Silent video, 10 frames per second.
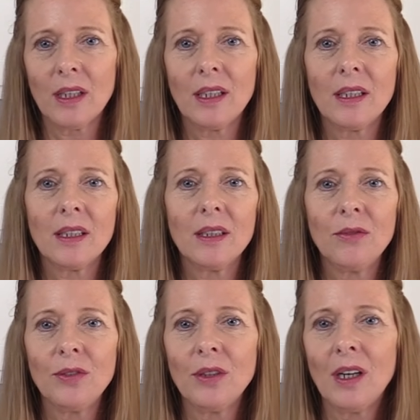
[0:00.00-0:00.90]
and
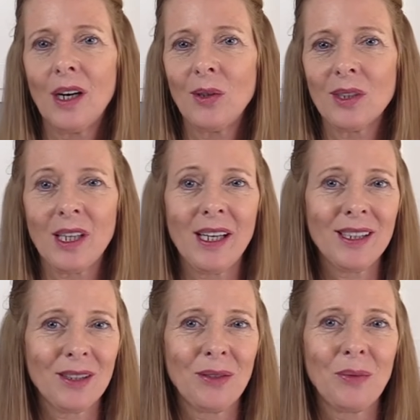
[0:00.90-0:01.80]
if your house
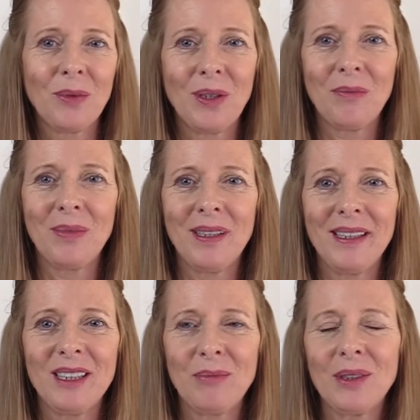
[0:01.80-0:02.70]
has no warm
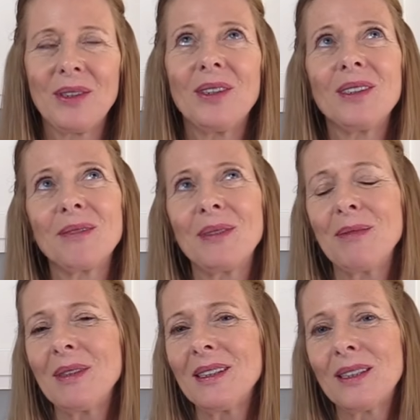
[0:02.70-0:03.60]
place because
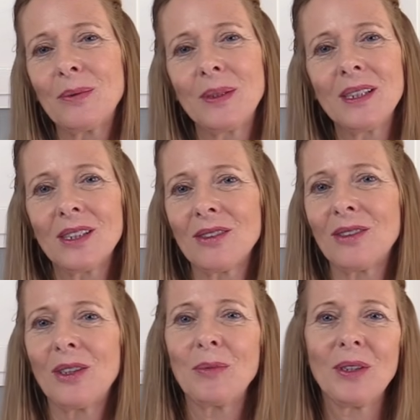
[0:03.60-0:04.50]
maybe it's winter
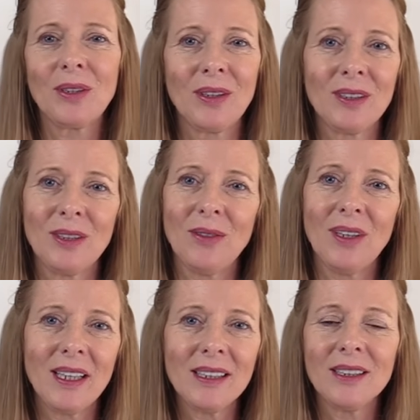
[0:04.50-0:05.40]
or because you
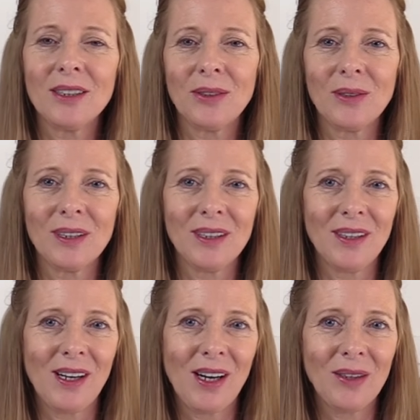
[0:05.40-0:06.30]
like it cold in
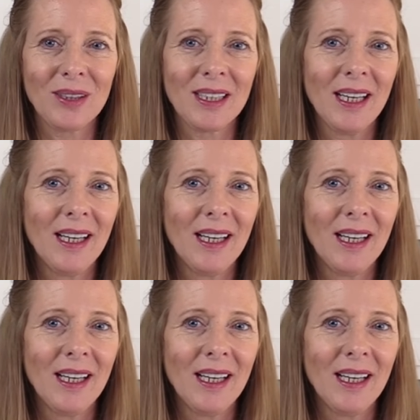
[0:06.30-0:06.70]
your house,